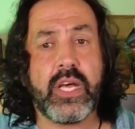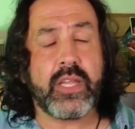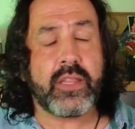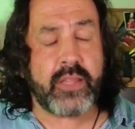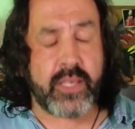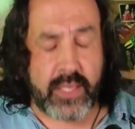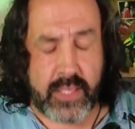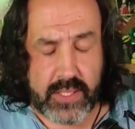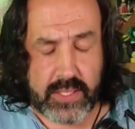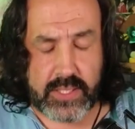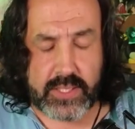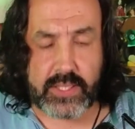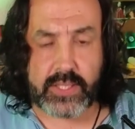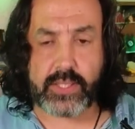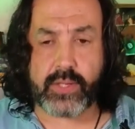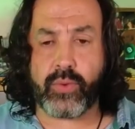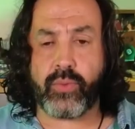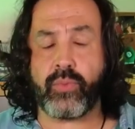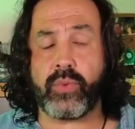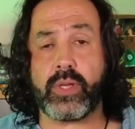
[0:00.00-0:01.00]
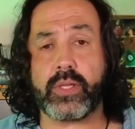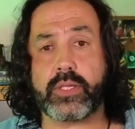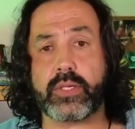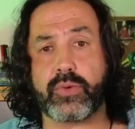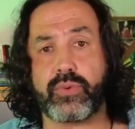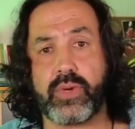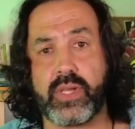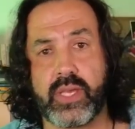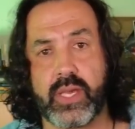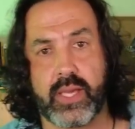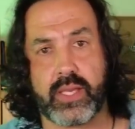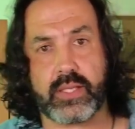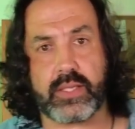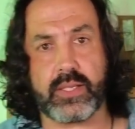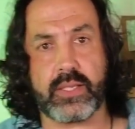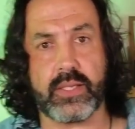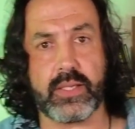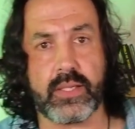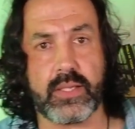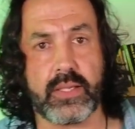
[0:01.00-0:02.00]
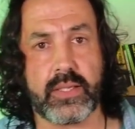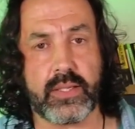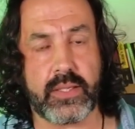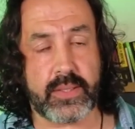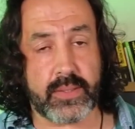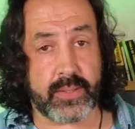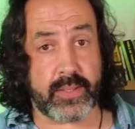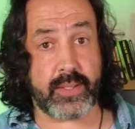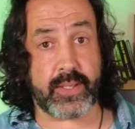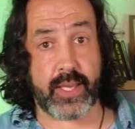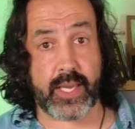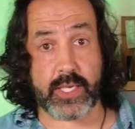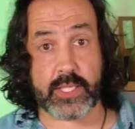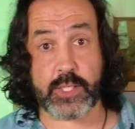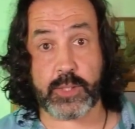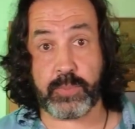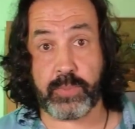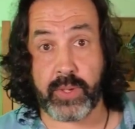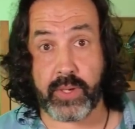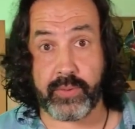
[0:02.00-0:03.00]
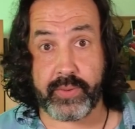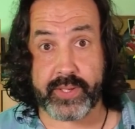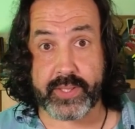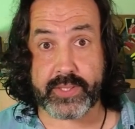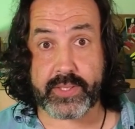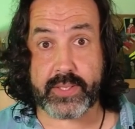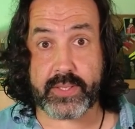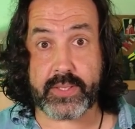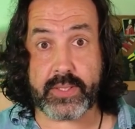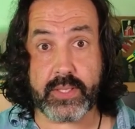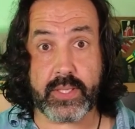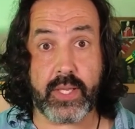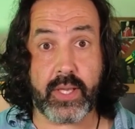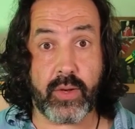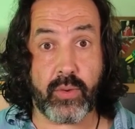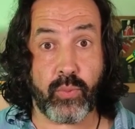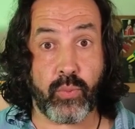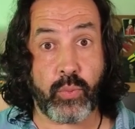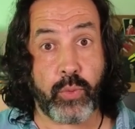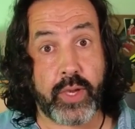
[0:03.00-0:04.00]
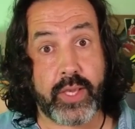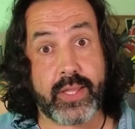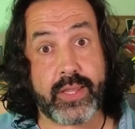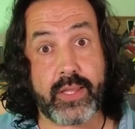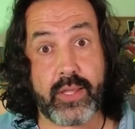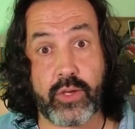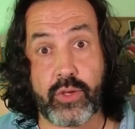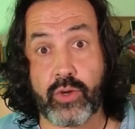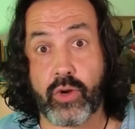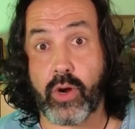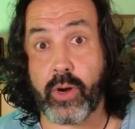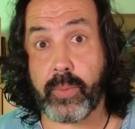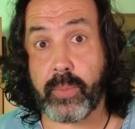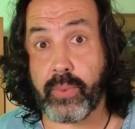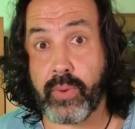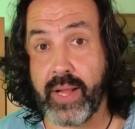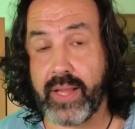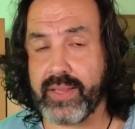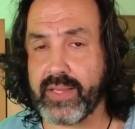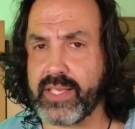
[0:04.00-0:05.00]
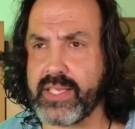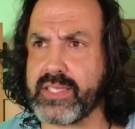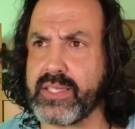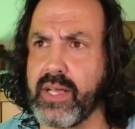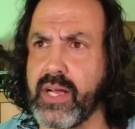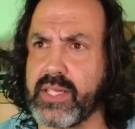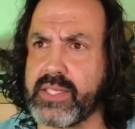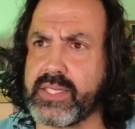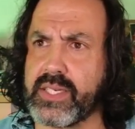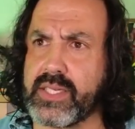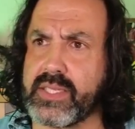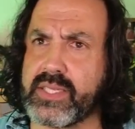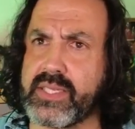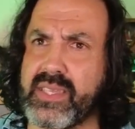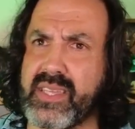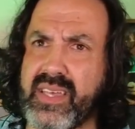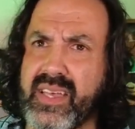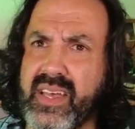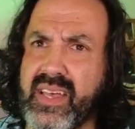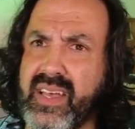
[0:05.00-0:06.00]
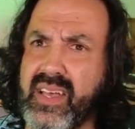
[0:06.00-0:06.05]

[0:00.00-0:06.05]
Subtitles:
This will create the experience with your brand. It's not just